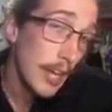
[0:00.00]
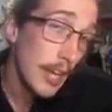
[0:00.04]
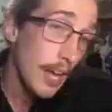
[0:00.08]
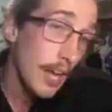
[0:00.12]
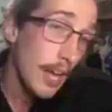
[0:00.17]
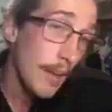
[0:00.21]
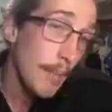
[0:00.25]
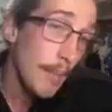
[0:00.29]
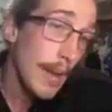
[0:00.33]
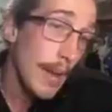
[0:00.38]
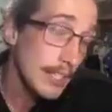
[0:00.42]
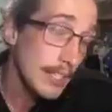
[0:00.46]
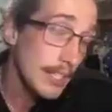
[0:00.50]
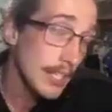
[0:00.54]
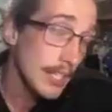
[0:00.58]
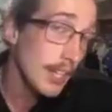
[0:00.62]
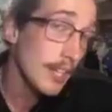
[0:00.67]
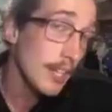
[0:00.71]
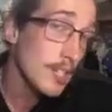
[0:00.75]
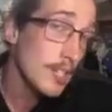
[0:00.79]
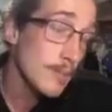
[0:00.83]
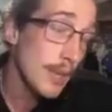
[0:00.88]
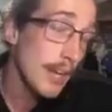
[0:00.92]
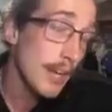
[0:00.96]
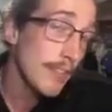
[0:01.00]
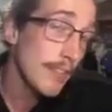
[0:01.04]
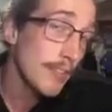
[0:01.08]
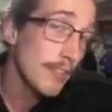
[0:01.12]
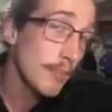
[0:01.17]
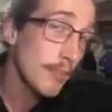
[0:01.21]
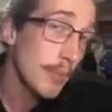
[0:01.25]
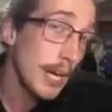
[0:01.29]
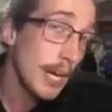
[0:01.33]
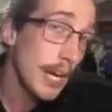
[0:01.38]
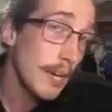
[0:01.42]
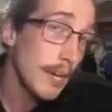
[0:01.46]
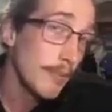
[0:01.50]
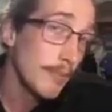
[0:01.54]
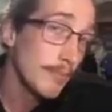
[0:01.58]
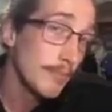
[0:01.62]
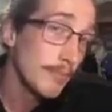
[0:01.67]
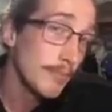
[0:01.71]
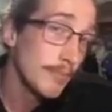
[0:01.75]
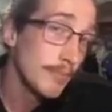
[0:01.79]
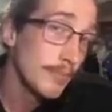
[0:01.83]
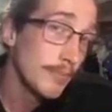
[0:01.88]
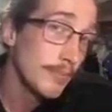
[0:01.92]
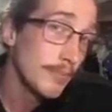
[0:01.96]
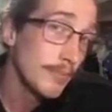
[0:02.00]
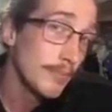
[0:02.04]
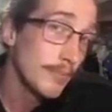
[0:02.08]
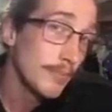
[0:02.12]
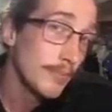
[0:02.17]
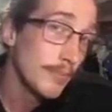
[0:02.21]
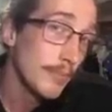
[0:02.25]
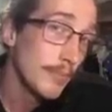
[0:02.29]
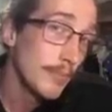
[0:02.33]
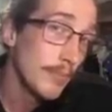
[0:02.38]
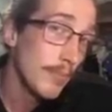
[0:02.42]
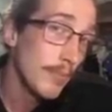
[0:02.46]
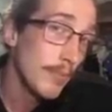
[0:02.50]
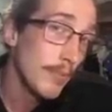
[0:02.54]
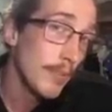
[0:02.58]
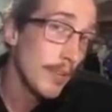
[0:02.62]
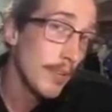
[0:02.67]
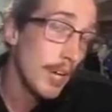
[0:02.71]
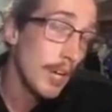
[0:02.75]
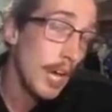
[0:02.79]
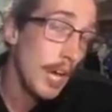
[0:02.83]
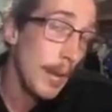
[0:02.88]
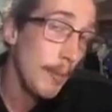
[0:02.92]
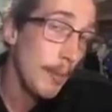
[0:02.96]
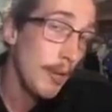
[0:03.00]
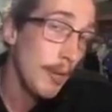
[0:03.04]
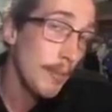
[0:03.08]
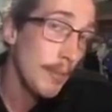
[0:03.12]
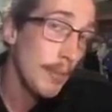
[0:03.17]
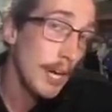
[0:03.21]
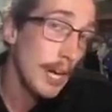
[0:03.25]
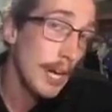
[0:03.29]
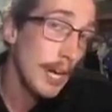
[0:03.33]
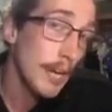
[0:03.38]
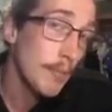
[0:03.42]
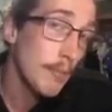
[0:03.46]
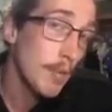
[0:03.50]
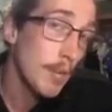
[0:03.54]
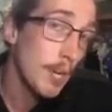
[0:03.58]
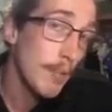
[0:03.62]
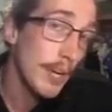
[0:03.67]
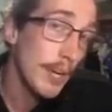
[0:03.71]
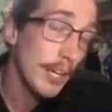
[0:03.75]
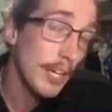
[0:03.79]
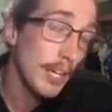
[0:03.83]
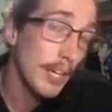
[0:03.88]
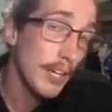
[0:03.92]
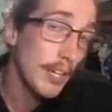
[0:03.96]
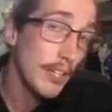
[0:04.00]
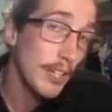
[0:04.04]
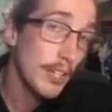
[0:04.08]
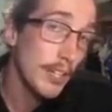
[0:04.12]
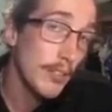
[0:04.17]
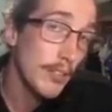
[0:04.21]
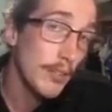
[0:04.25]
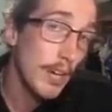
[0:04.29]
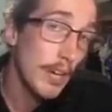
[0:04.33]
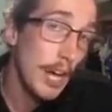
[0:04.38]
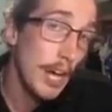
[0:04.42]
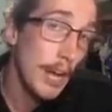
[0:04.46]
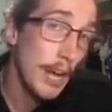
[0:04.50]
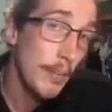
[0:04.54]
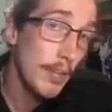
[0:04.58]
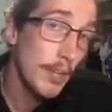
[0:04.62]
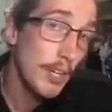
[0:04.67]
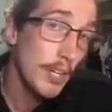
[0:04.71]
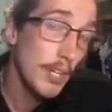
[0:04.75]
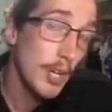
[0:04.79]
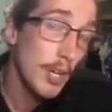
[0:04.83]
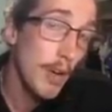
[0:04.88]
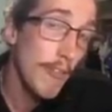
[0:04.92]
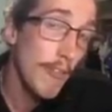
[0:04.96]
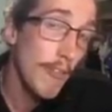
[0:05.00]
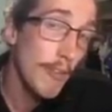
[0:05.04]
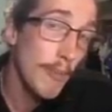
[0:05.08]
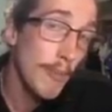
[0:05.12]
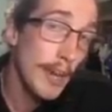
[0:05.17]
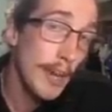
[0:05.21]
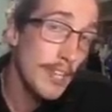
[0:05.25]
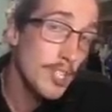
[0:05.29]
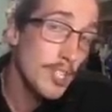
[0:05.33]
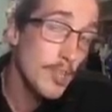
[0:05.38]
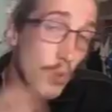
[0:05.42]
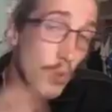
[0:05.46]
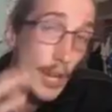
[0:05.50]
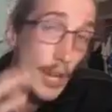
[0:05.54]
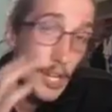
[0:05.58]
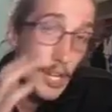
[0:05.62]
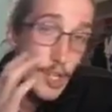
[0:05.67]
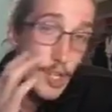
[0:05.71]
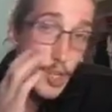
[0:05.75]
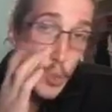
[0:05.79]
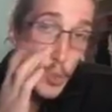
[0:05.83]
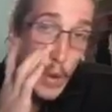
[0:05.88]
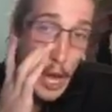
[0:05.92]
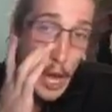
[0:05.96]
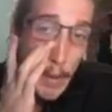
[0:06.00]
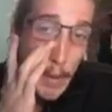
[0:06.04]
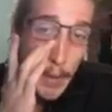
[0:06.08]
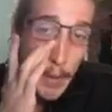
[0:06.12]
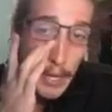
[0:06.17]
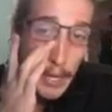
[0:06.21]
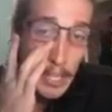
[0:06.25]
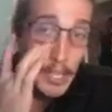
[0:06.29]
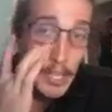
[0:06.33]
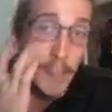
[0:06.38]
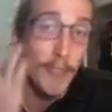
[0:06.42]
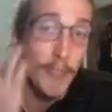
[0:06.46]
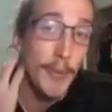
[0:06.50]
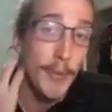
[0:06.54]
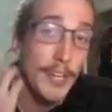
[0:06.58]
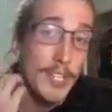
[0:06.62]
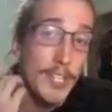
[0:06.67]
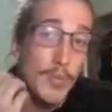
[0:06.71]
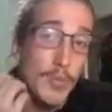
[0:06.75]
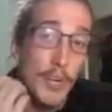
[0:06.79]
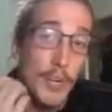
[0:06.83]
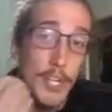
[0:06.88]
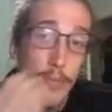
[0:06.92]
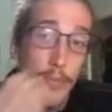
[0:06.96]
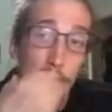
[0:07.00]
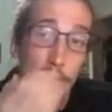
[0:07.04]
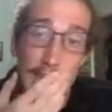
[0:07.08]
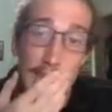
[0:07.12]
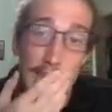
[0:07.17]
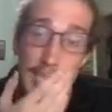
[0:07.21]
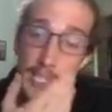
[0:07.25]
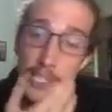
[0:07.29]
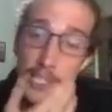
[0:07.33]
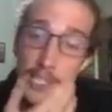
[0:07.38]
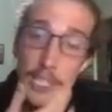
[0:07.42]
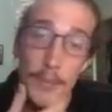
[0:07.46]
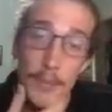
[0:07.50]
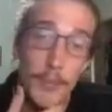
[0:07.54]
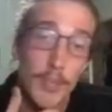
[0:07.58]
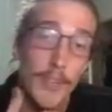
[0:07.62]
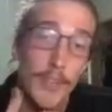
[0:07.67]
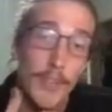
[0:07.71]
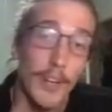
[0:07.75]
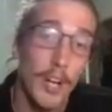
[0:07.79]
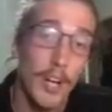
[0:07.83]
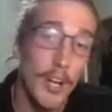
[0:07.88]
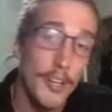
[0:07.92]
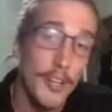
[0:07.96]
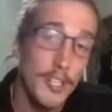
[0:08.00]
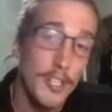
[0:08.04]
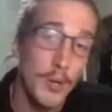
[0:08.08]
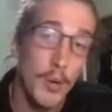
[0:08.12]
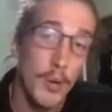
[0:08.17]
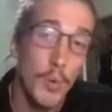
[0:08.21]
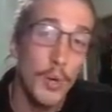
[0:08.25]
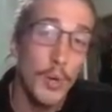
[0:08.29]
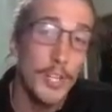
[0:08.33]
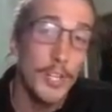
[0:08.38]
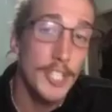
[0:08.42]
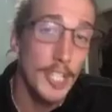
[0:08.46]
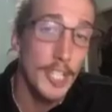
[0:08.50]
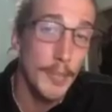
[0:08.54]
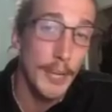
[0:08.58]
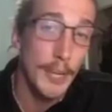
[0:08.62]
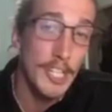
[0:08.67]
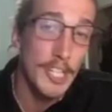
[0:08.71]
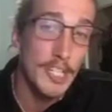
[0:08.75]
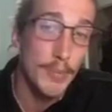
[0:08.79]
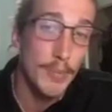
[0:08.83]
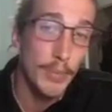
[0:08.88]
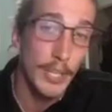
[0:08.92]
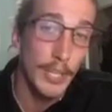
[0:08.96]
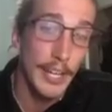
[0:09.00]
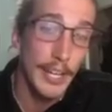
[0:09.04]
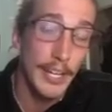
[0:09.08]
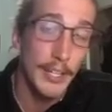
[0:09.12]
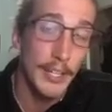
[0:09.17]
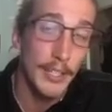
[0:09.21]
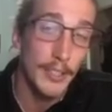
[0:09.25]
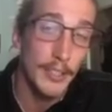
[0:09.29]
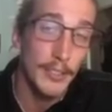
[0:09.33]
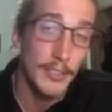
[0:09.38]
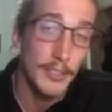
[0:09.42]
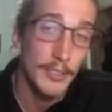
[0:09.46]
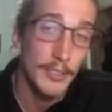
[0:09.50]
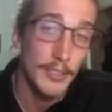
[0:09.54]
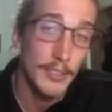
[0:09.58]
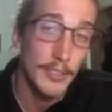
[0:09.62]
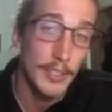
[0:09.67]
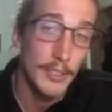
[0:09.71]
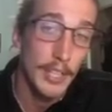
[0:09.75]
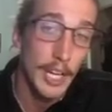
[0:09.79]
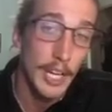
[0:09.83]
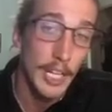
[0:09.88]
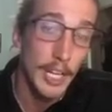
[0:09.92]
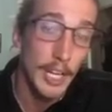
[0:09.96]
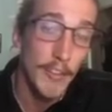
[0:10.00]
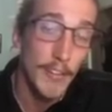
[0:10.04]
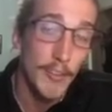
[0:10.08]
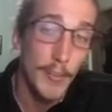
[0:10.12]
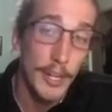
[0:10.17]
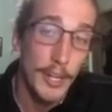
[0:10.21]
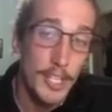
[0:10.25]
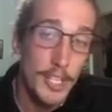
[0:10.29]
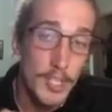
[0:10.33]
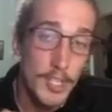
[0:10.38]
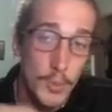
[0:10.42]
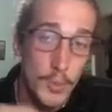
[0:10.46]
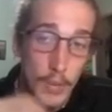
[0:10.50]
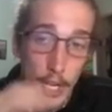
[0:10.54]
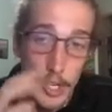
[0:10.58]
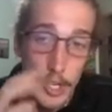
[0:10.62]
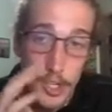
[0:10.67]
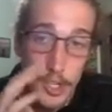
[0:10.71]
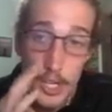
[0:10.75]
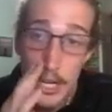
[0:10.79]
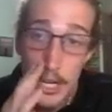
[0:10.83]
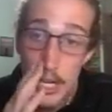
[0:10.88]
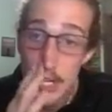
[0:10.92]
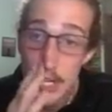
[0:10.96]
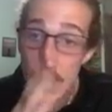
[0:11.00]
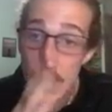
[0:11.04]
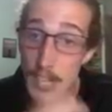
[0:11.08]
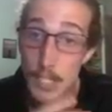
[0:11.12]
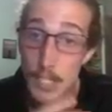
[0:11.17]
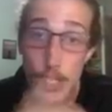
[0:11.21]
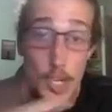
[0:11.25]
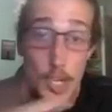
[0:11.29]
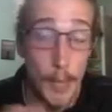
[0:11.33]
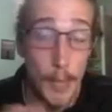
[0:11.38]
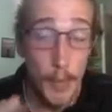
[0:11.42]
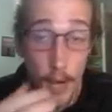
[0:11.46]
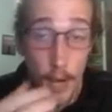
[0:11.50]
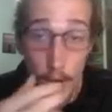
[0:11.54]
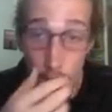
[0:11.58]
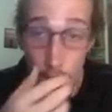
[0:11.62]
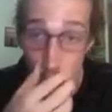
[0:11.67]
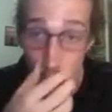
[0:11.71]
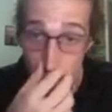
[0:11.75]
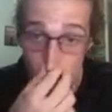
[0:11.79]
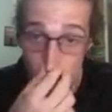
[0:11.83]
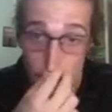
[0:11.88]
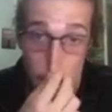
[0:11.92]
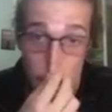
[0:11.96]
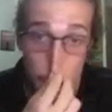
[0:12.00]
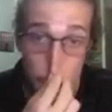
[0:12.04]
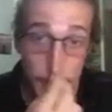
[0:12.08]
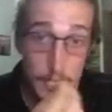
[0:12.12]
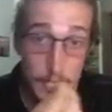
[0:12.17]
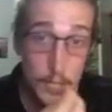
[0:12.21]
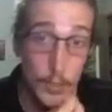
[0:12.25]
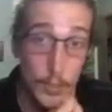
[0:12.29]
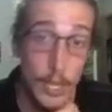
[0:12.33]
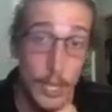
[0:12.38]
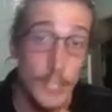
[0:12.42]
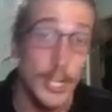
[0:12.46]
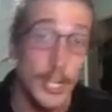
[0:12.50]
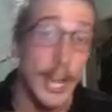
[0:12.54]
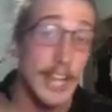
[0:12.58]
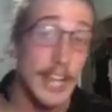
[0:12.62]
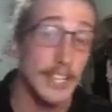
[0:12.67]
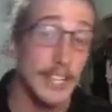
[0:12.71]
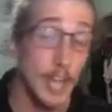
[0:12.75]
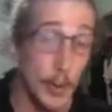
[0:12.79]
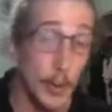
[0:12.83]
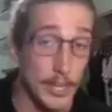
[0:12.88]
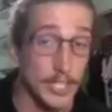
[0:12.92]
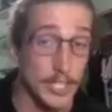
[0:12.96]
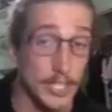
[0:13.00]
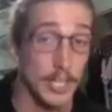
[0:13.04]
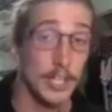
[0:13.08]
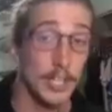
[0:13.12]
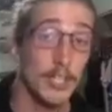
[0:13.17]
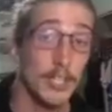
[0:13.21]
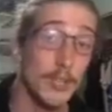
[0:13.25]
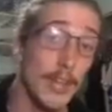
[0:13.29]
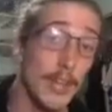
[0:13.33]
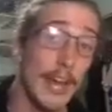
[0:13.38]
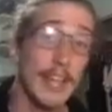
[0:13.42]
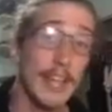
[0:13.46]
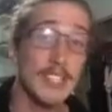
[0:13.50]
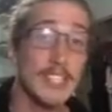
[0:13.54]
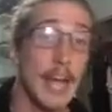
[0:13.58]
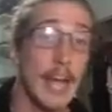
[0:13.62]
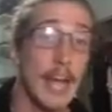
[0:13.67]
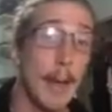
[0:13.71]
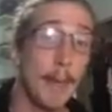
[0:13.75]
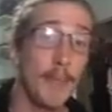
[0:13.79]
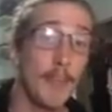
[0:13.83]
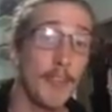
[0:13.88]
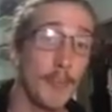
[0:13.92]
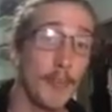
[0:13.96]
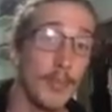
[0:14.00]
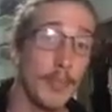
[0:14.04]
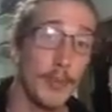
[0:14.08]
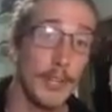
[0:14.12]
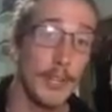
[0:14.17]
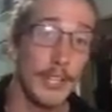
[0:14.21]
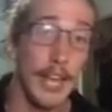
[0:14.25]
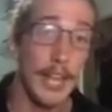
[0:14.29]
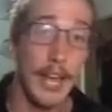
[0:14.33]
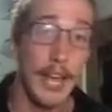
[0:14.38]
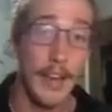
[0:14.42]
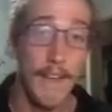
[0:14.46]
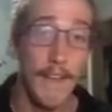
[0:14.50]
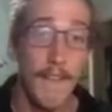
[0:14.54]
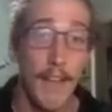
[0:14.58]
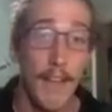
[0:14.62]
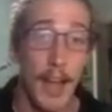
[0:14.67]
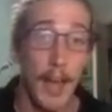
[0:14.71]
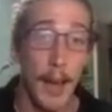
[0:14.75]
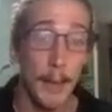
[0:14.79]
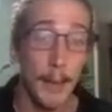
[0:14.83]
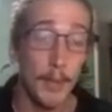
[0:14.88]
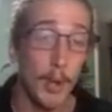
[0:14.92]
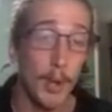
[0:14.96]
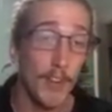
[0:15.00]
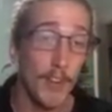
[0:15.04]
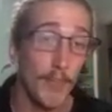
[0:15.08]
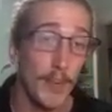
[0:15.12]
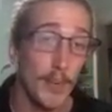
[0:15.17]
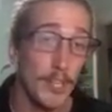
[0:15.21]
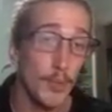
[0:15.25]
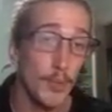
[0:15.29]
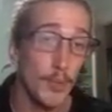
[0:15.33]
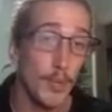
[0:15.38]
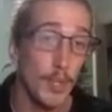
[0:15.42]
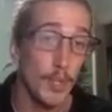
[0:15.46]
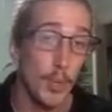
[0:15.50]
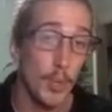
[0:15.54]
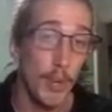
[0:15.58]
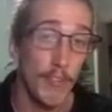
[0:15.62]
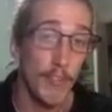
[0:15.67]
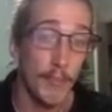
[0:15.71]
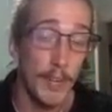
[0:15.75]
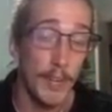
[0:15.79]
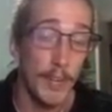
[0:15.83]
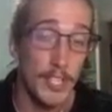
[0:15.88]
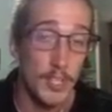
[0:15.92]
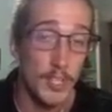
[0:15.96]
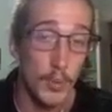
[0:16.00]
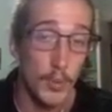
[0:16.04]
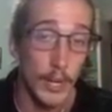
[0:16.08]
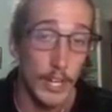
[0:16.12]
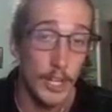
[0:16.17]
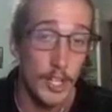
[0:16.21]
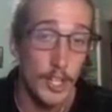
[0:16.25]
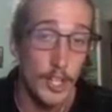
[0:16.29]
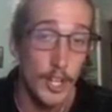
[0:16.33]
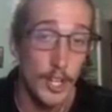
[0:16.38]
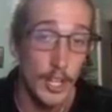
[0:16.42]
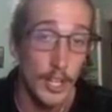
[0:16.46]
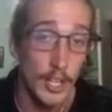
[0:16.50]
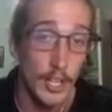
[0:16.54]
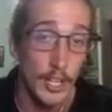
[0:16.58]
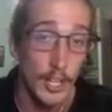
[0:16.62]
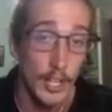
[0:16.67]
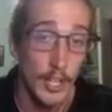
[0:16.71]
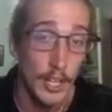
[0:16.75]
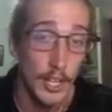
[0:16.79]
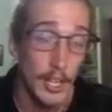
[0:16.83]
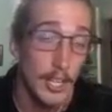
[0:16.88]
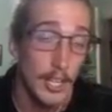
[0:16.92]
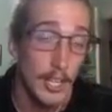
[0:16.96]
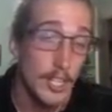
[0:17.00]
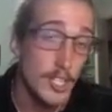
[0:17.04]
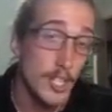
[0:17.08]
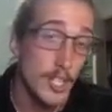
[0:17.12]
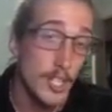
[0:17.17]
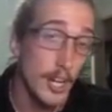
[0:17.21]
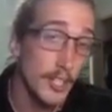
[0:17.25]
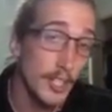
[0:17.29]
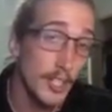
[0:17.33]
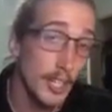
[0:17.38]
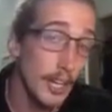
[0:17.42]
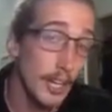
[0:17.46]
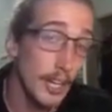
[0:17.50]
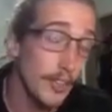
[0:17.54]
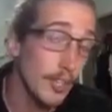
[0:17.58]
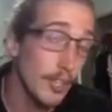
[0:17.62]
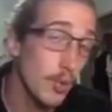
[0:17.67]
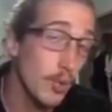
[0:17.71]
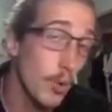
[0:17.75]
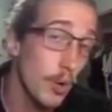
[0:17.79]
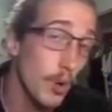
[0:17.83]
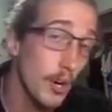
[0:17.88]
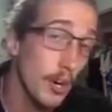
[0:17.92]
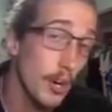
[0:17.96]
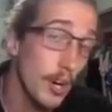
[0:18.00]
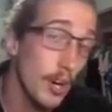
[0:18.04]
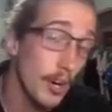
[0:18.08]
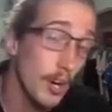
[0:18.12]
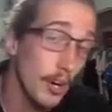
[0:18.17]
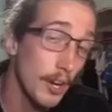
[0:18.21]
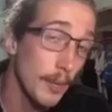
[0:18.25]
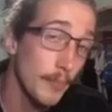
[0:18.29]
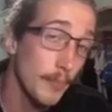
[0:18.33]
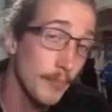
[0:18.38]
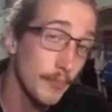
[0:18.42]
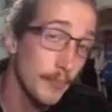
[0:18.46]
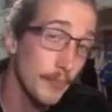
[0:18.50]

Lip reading: Back to hitting the Spladle from bottom. I'm on bottom. What am I going to do? I'm going to go for my switch. Why am I going to go for my switch? Because it's a good move, and also it works into my Spladle. I go for my switch. He tries to jump over. He tries to re-switch. I know he's going to do that. I stop him from doing that. I'm going for my switch, going for my switch. Start to cut the corner on him.